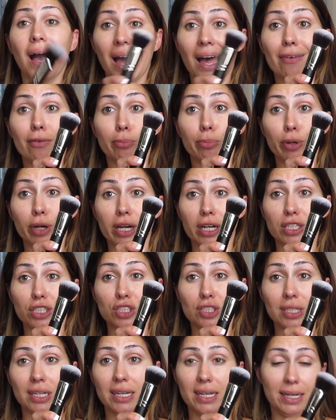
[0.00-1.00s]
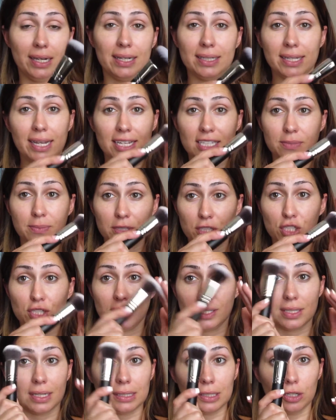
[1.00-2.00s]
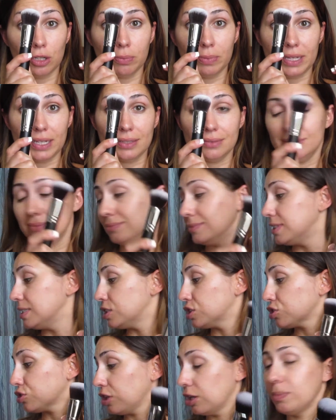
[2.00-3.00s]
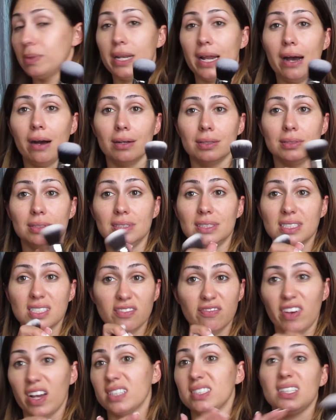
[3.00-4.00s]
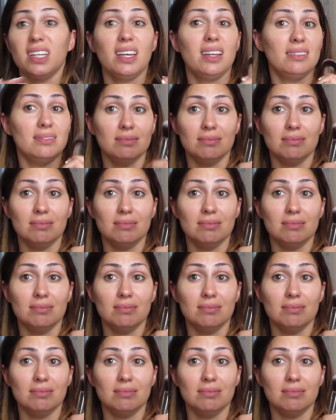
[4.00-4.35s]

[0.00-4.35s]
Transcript: I have a brush, and it takes me just a little bit to scrub it out and disinfect it,